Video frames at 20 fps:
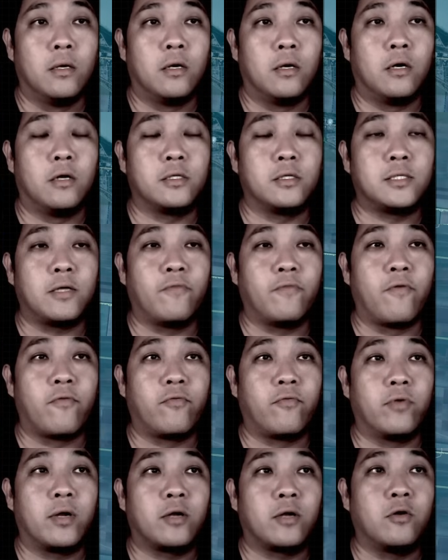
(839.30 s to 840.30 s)
South of
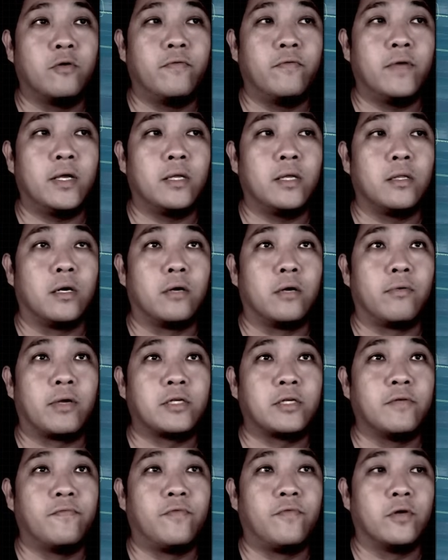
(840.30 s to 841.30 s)
Kurakove,
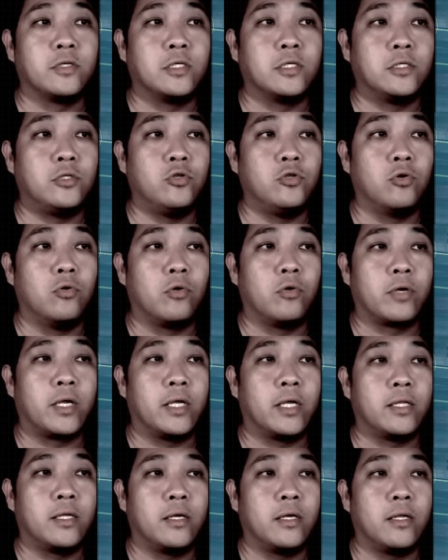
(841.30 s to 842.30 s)
Russian forces
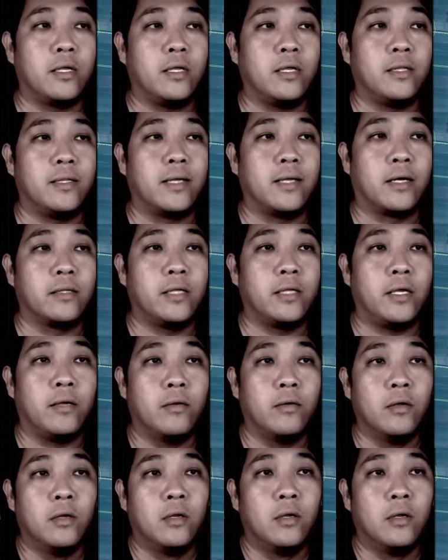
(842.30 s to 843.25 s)
geolocated in Dalny,